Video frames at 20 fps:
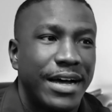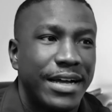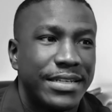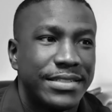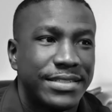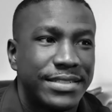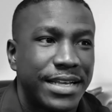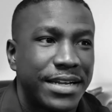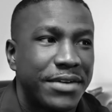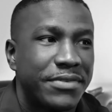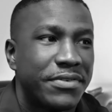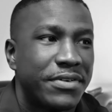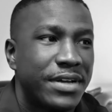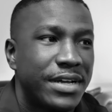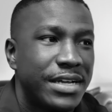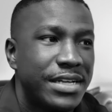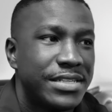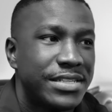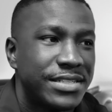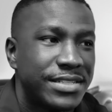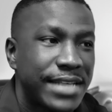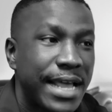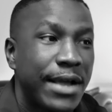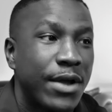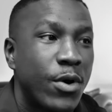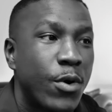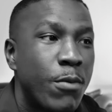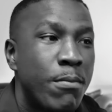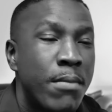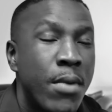set of
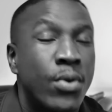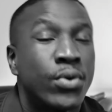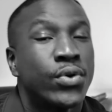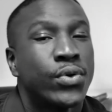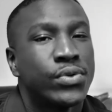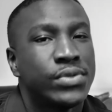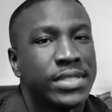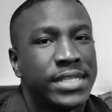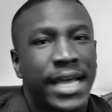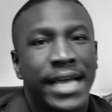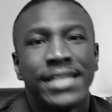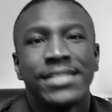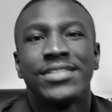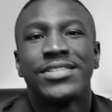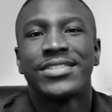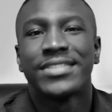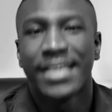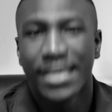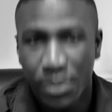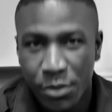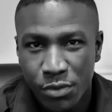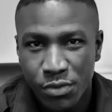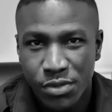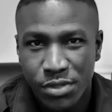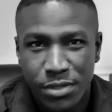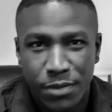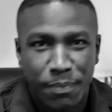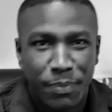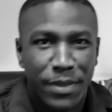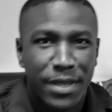psychomotor test
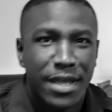skills.